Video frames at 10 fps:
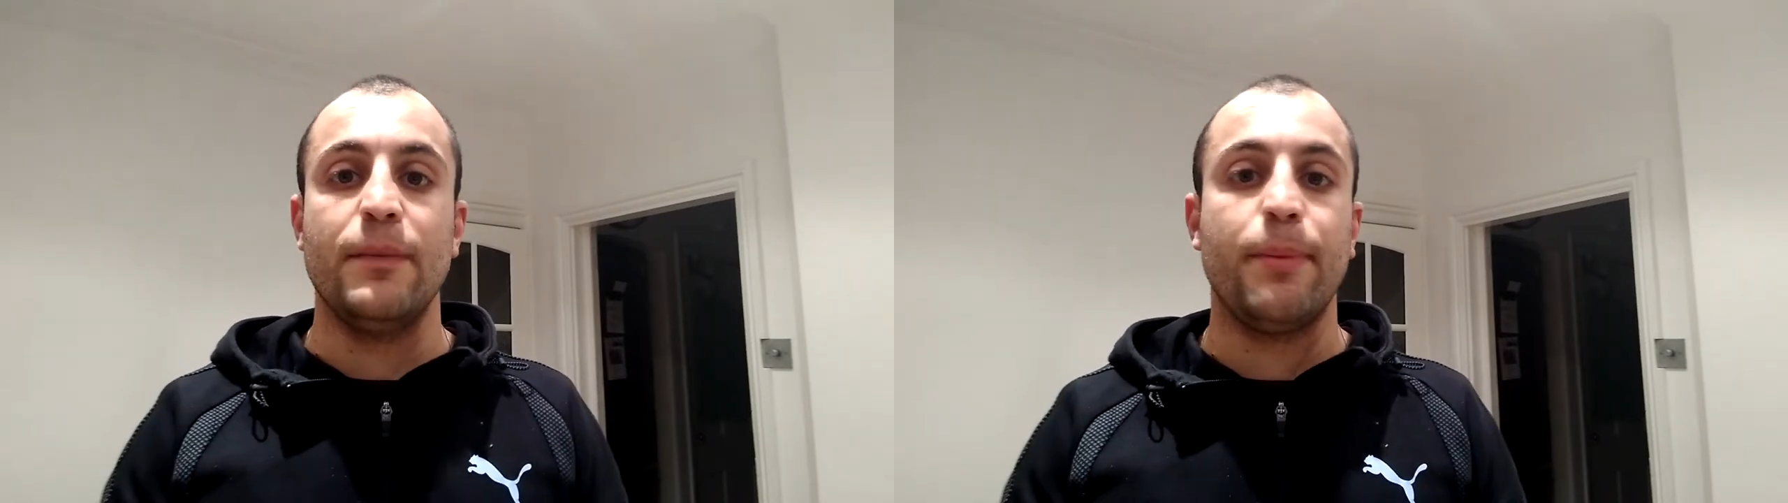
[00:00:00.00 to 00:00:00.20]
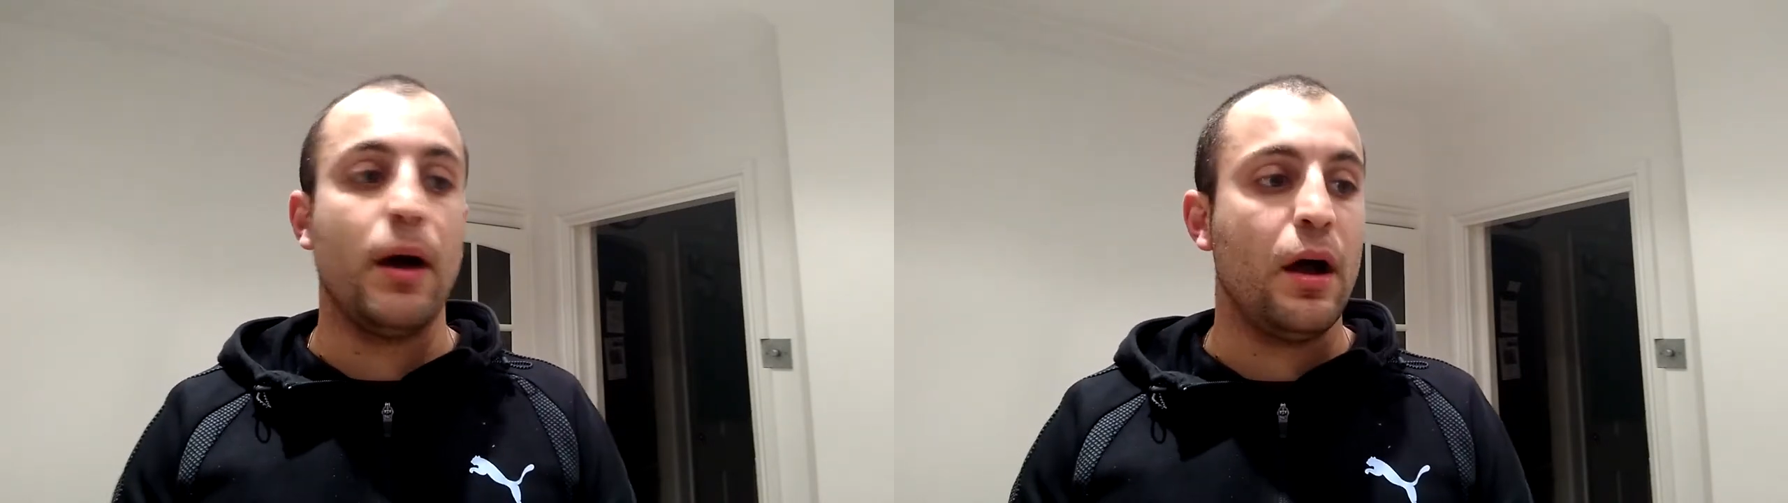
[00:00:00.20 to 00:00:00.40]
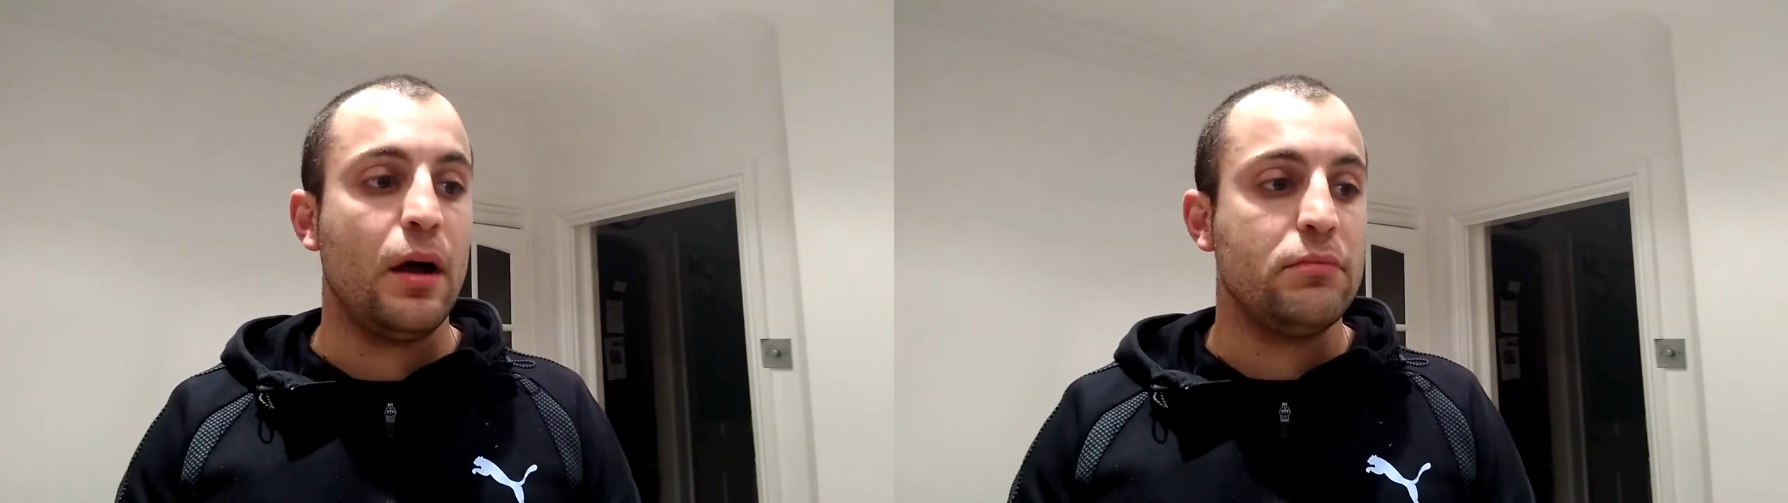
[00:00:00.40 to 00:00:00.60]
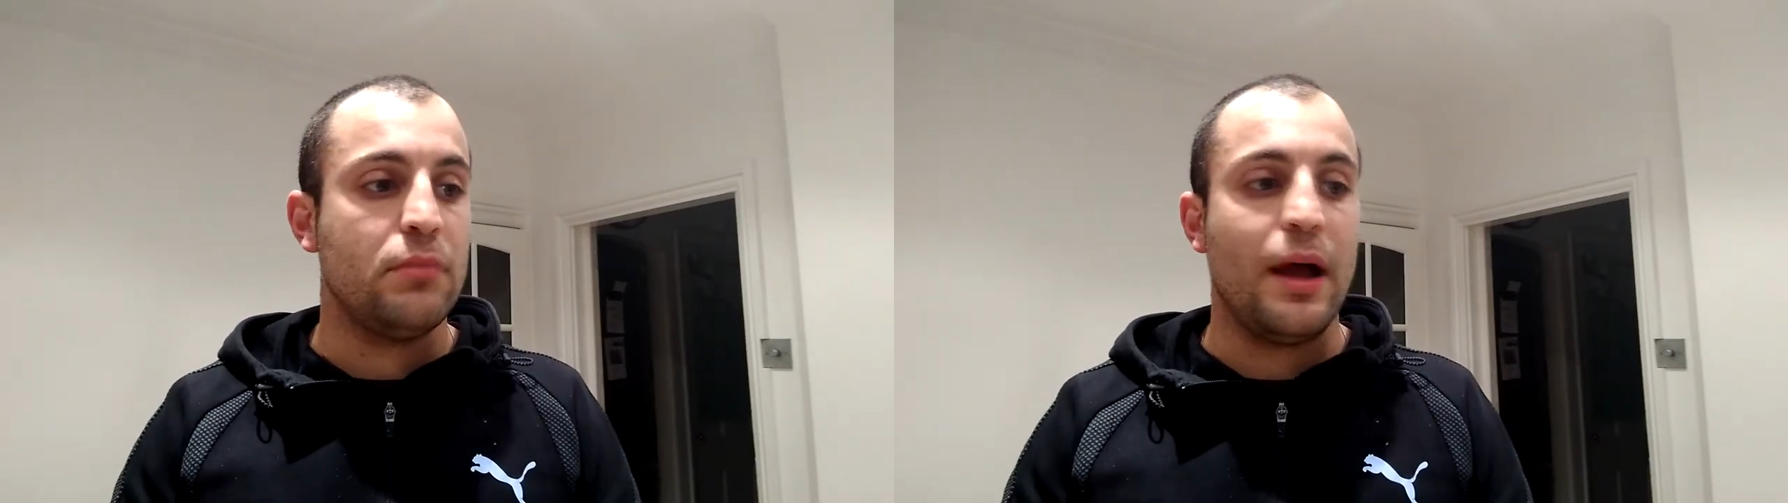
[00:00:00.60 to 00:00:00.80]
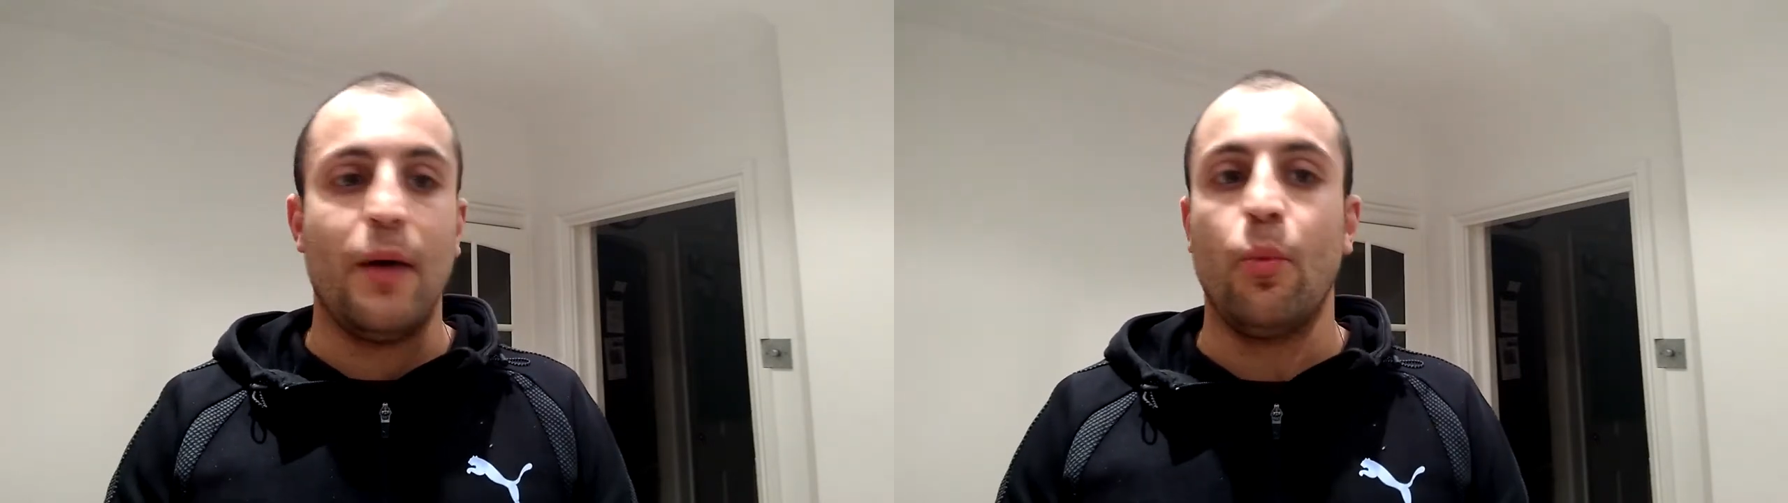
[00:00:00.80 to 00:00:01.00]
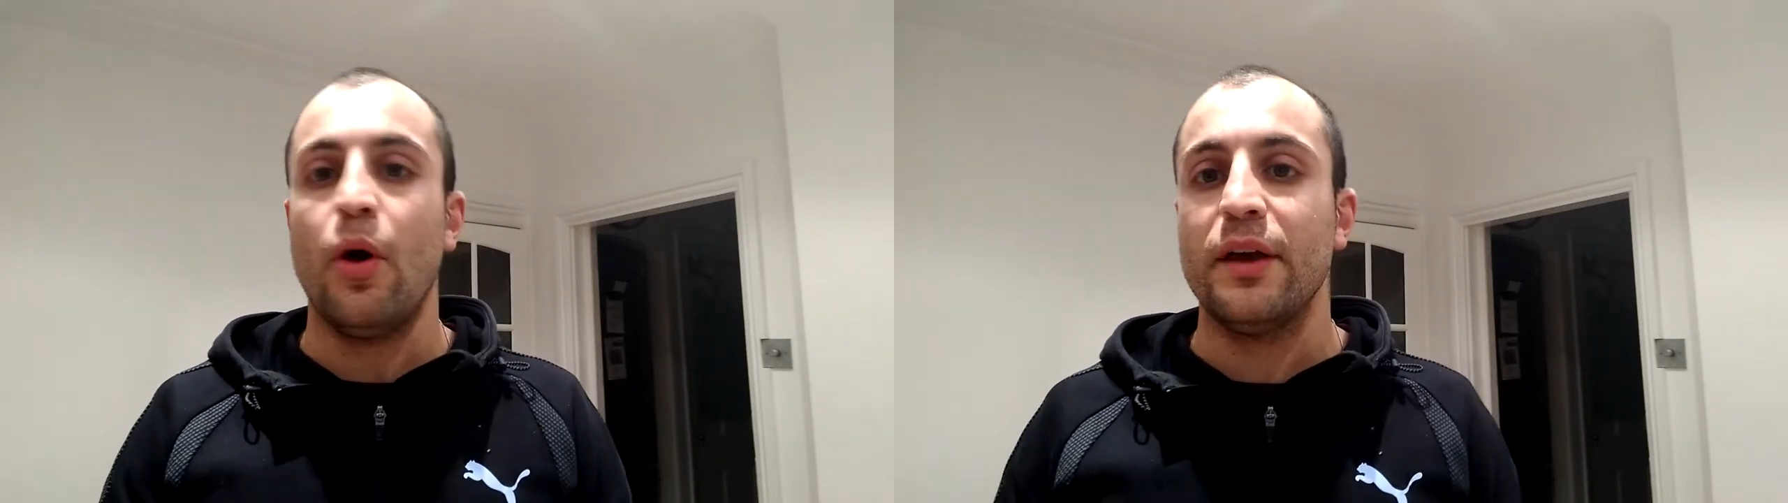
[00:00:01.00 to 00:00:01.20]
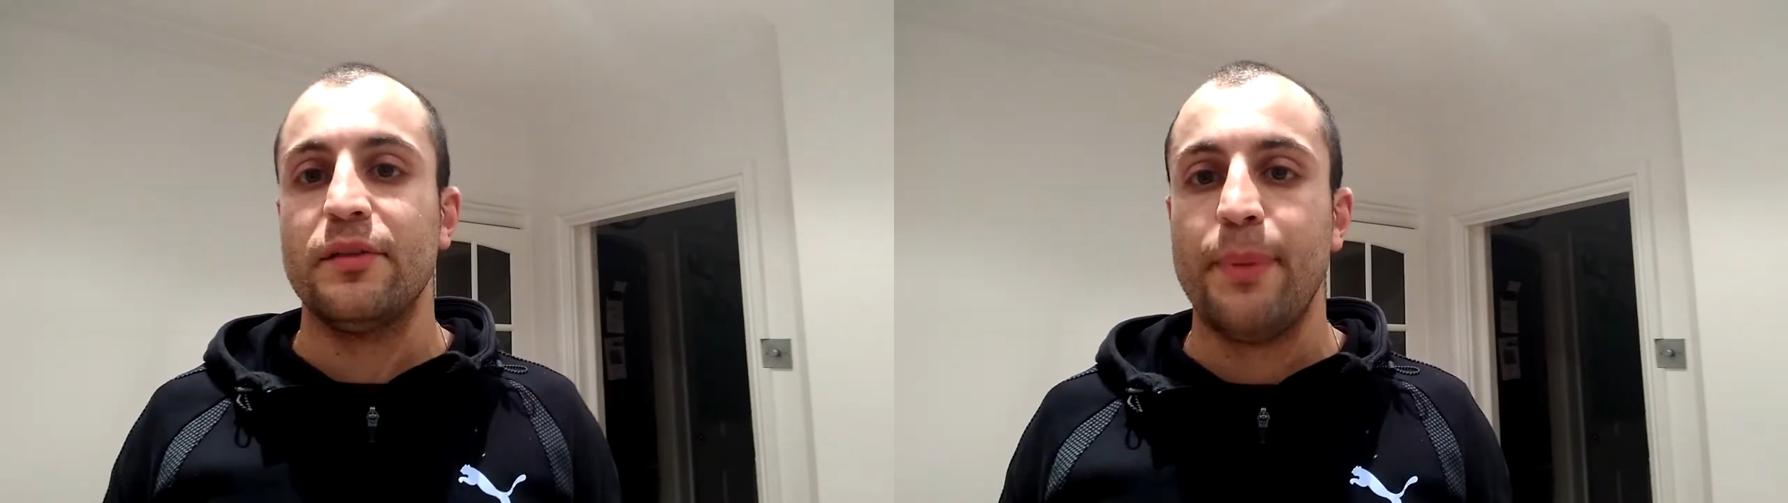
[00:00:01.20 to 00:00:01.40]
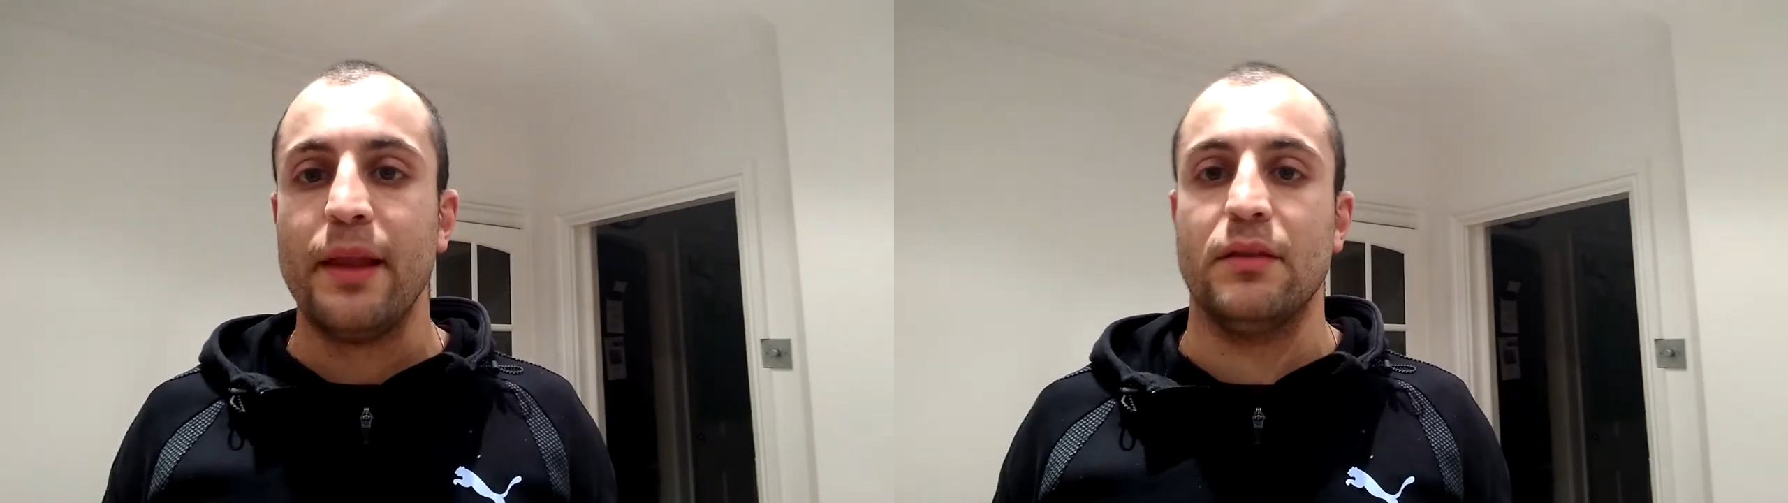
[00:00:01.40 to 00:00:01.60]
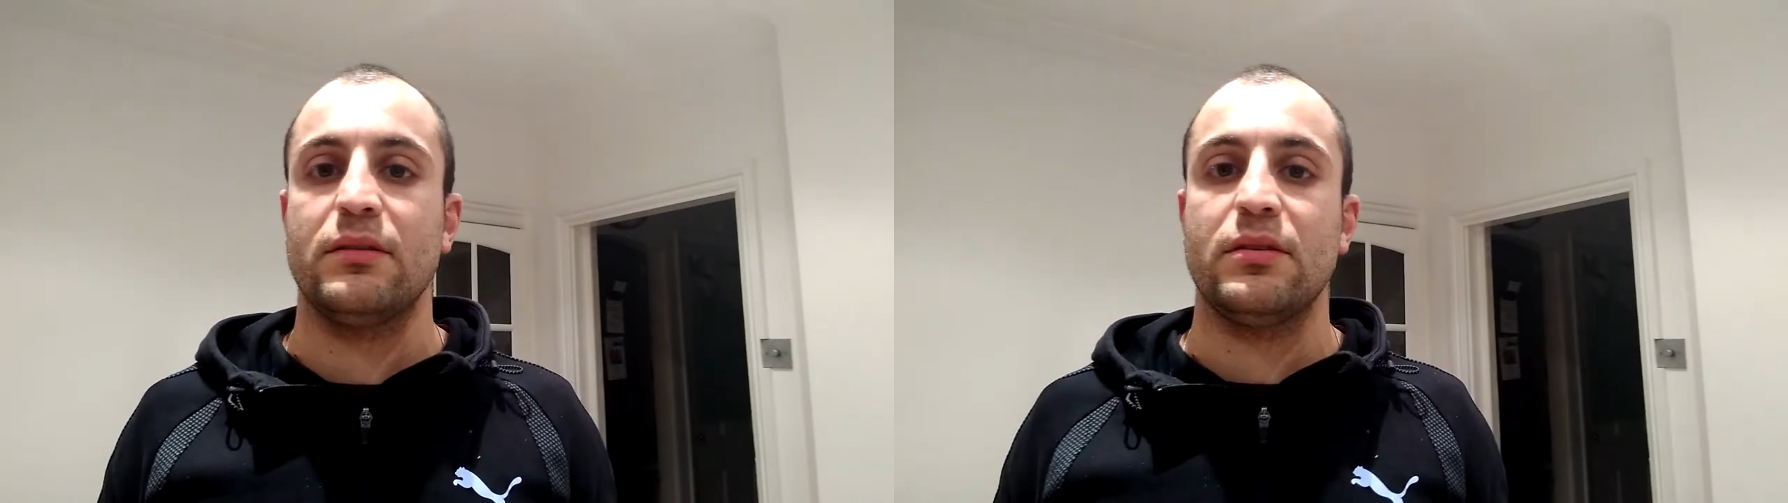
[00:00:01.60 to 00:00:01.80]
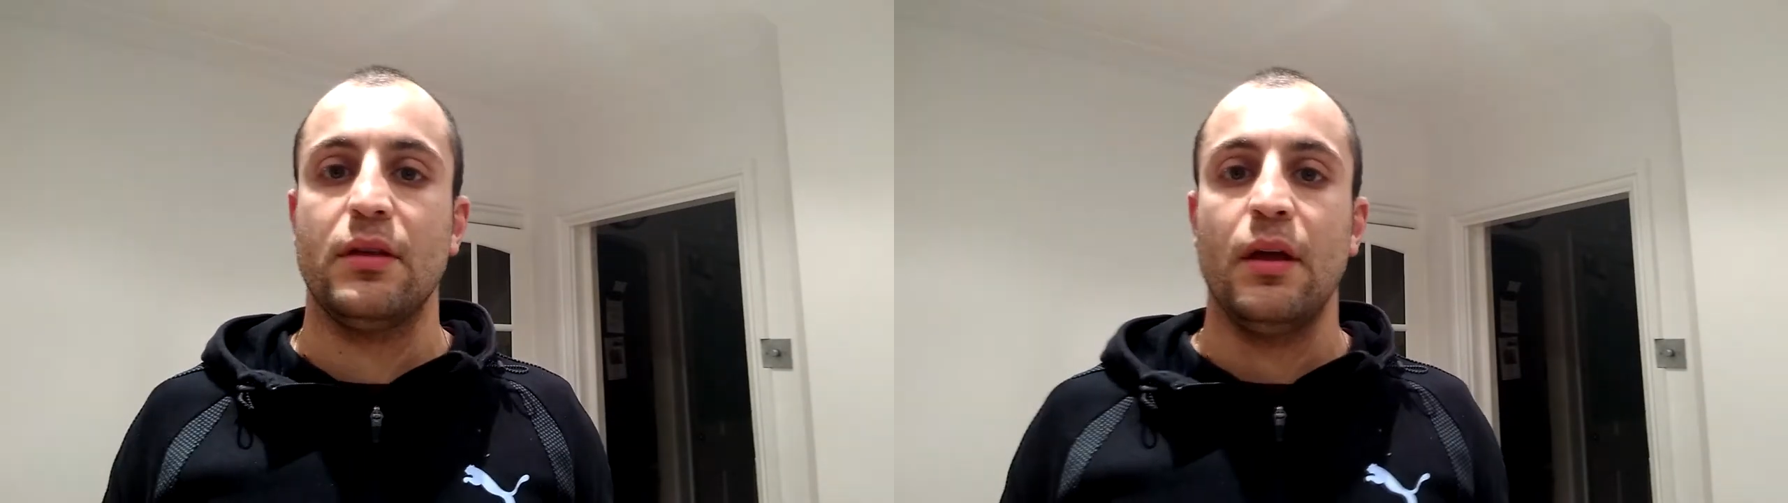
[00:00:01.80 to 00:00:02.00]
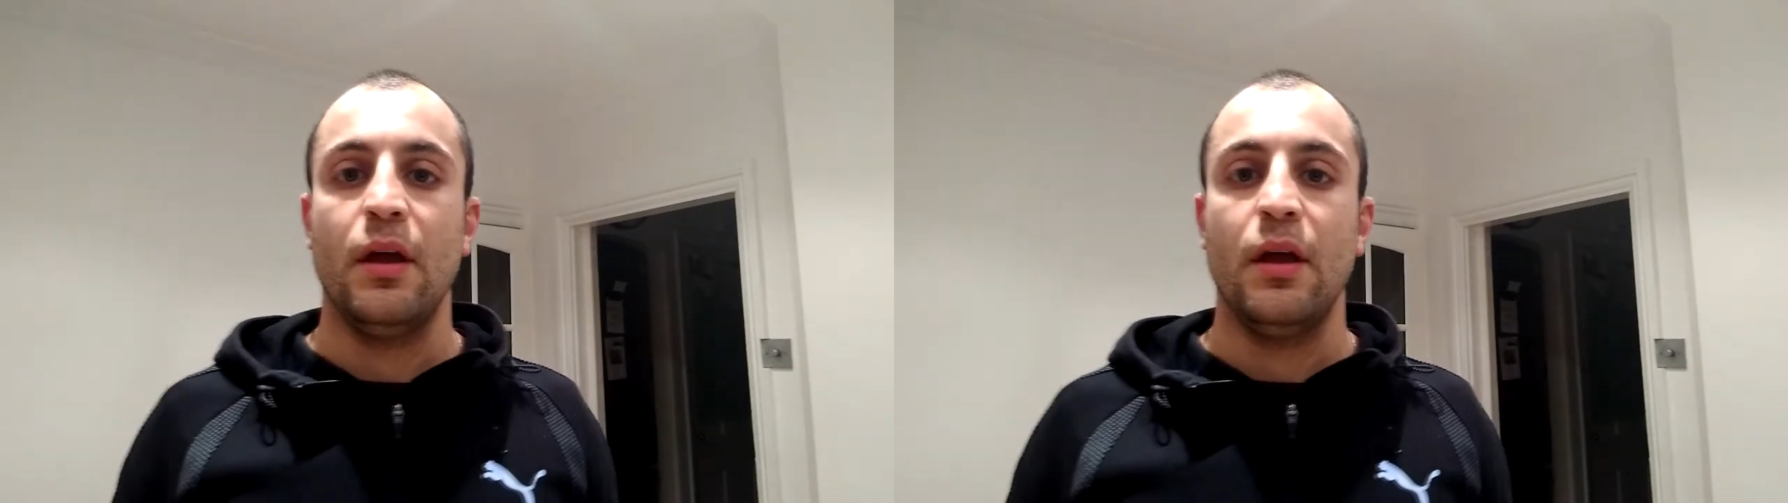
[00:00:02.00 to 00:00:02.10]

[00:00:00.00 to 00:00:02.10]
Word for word: but at what expense?